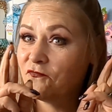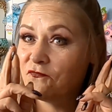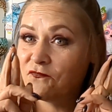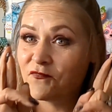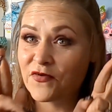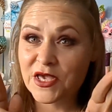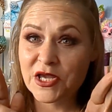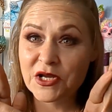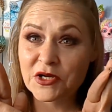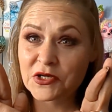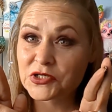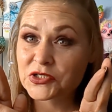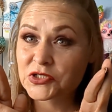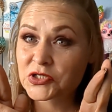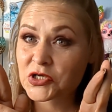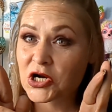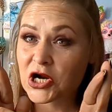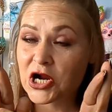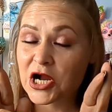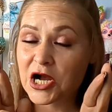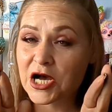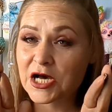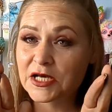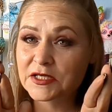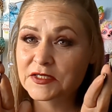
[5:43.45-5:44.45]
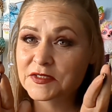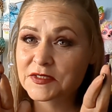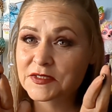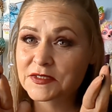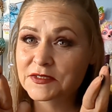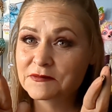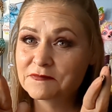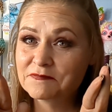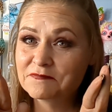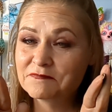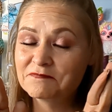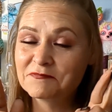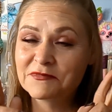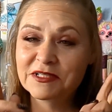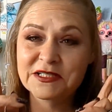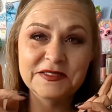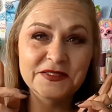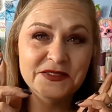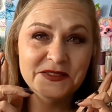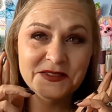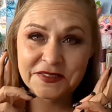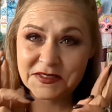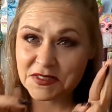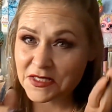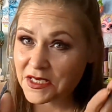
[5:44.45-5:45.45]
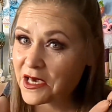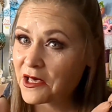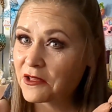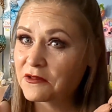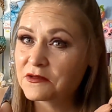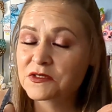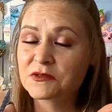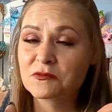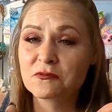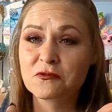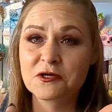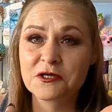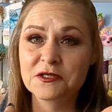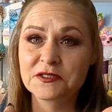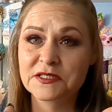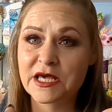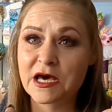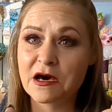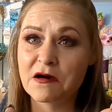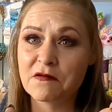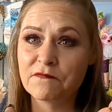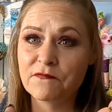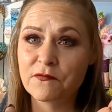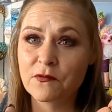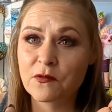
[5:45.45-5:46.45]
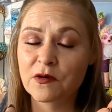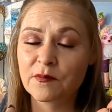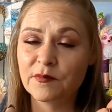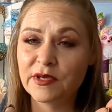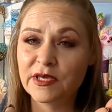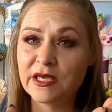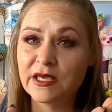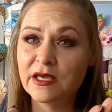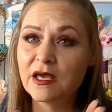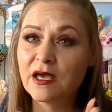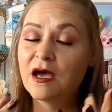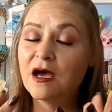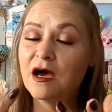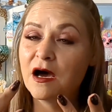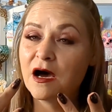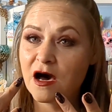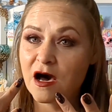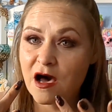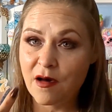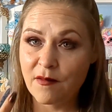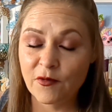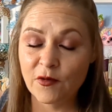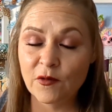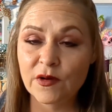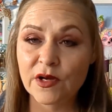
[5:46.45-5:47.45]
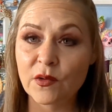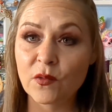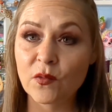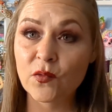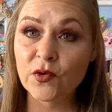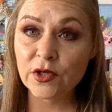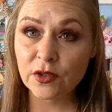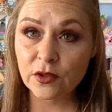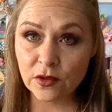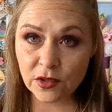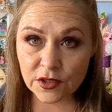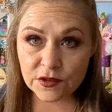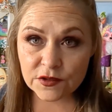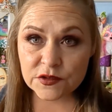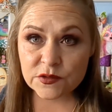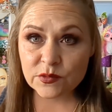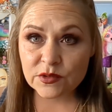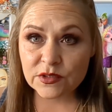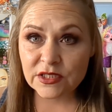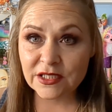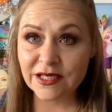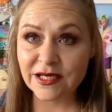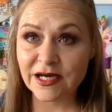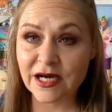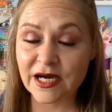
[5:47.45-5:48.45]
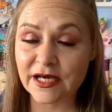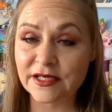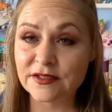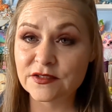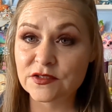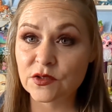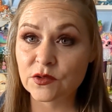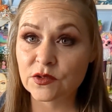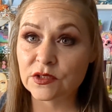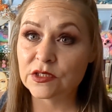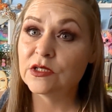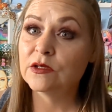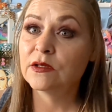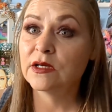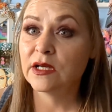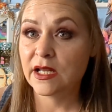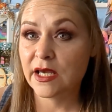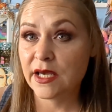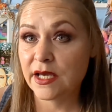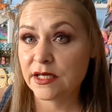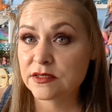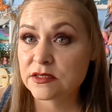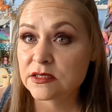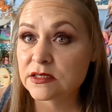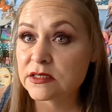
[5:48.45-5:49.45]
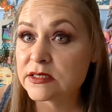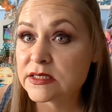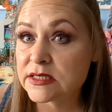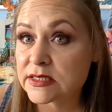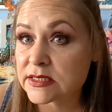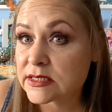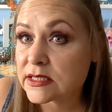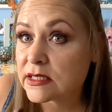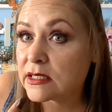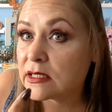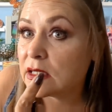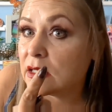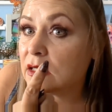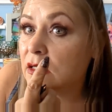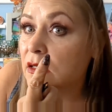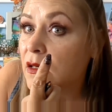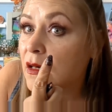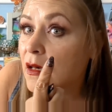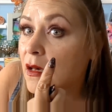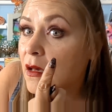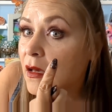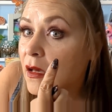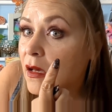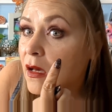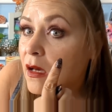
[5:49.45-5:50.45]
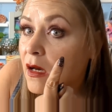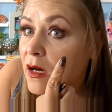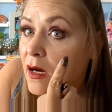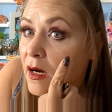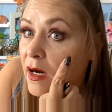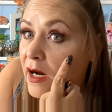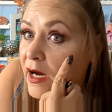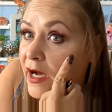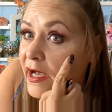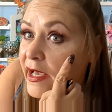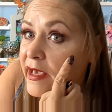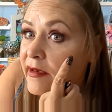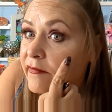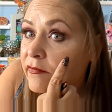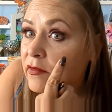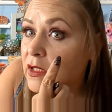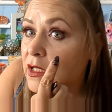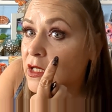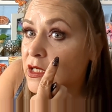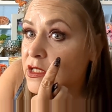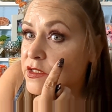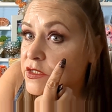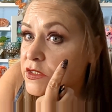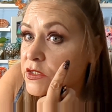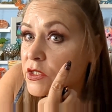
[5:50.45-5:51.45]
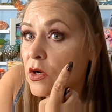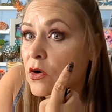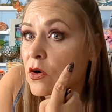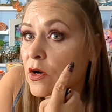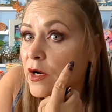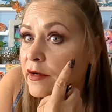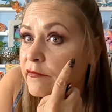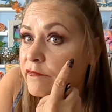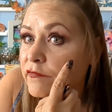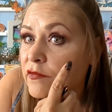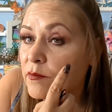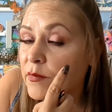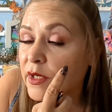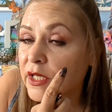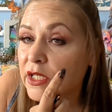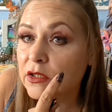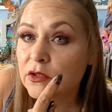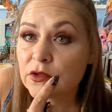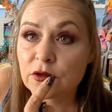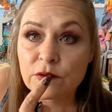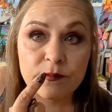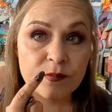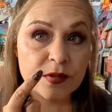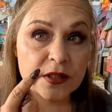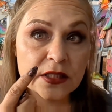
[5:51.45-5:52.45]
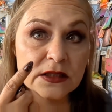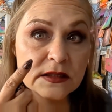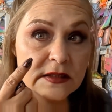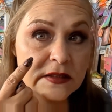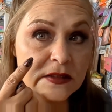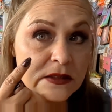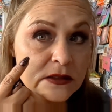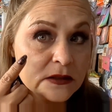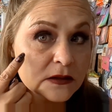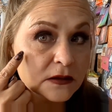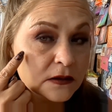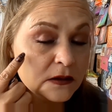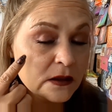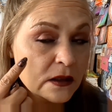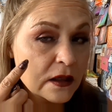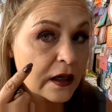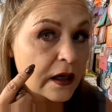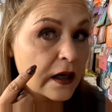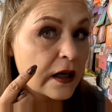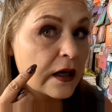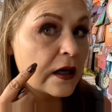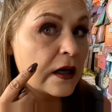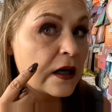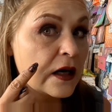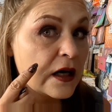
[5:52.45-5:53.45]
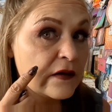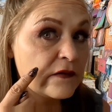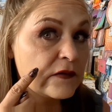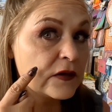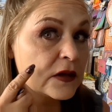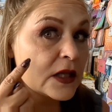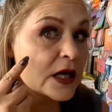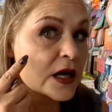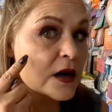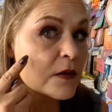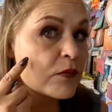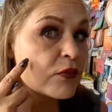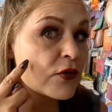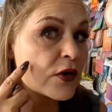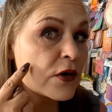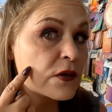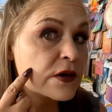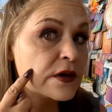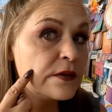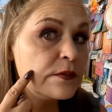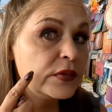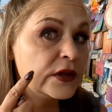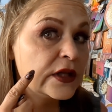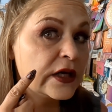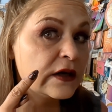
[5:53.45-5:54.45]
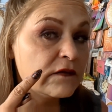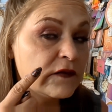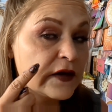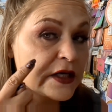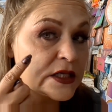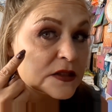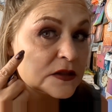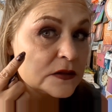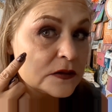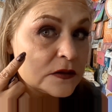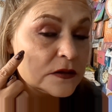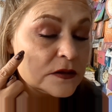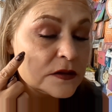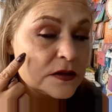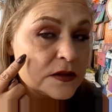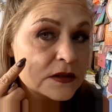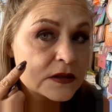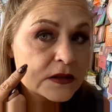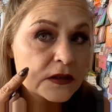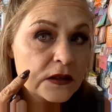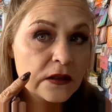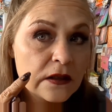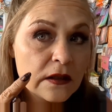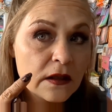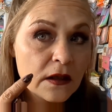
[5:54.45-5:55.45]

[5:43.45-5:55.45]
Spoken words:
Fingers crossed. Let's see how this works out for me. I'm going to get real close with you guys so that you can actually see. I have a lot of scarring from my lupus. I have a lot of broken blood vessels.